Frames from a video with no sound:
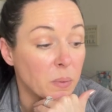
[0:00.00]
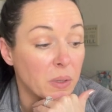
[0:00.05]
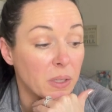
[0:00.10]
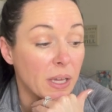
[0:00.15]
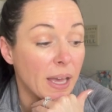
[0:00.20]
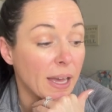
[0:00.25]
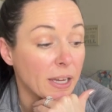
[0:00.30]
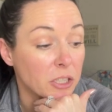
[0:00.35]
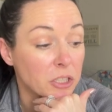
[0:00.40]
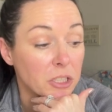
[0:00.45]
we
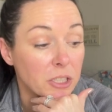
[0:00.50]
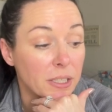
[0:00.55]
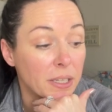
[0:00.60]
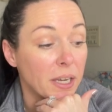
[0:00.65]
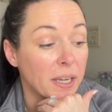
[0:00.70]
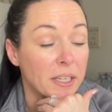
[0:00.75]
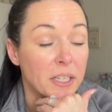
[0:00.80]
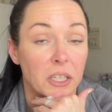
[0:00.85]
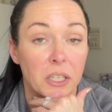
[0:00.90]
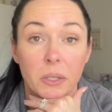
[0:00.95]
actually
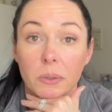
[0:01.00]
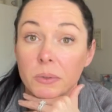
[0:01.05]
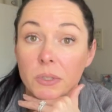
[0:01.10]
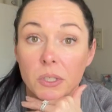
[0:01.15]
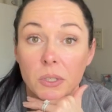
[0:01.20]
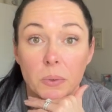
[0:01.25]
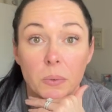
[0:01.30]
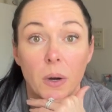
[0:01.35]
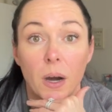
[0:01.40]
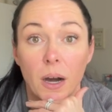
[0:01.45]
kind of go
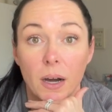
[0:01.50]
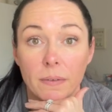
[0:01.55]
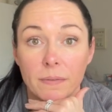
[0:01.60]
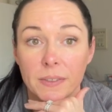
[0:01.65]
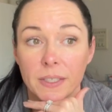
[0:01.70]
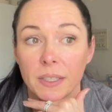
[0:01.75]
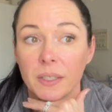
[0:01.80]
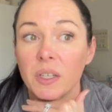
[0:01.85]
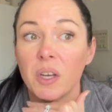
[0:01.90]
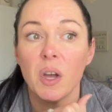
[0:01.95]
to
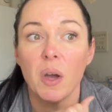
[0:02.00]
often,